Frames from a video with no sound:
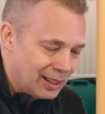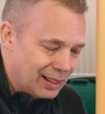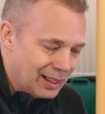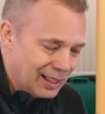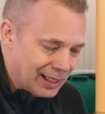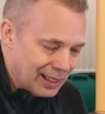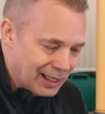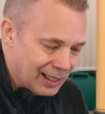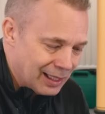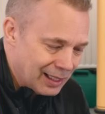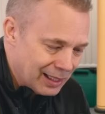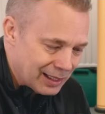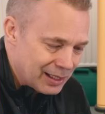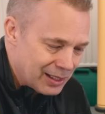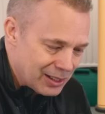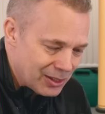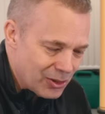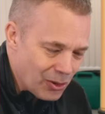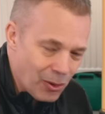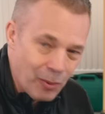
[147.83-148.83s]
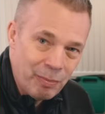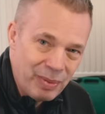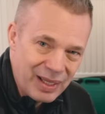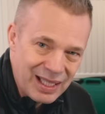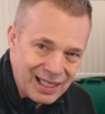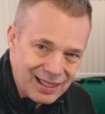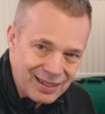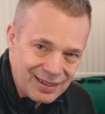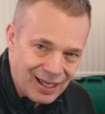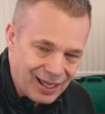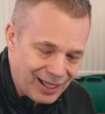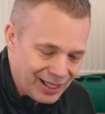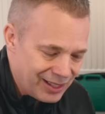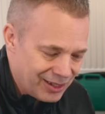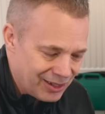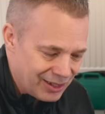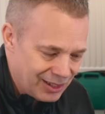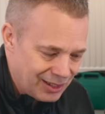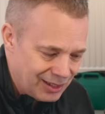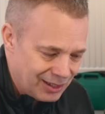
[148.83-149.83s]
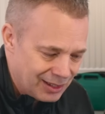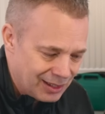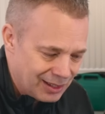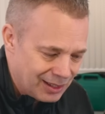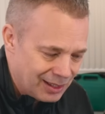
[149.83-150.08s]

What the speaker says: knobby tire